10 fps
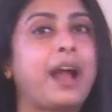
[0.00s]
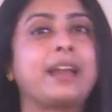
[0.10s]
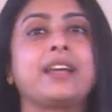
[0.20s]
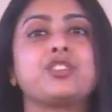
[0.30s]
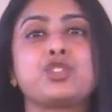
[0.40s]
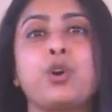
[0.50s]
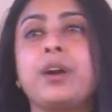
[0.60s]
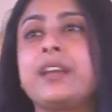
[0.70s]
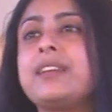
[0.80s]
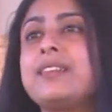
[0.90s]
and
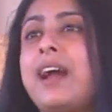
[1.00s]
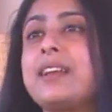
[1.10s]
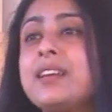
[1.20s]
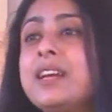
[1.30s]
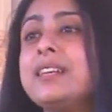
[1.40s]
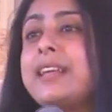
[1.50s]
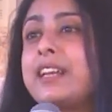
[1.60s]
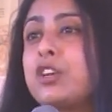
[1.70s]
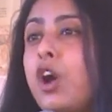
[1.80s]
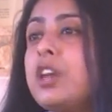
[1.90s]
ensuring that
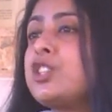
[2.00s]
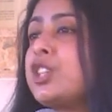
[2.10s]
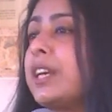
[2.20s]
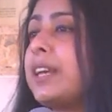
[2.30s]
technology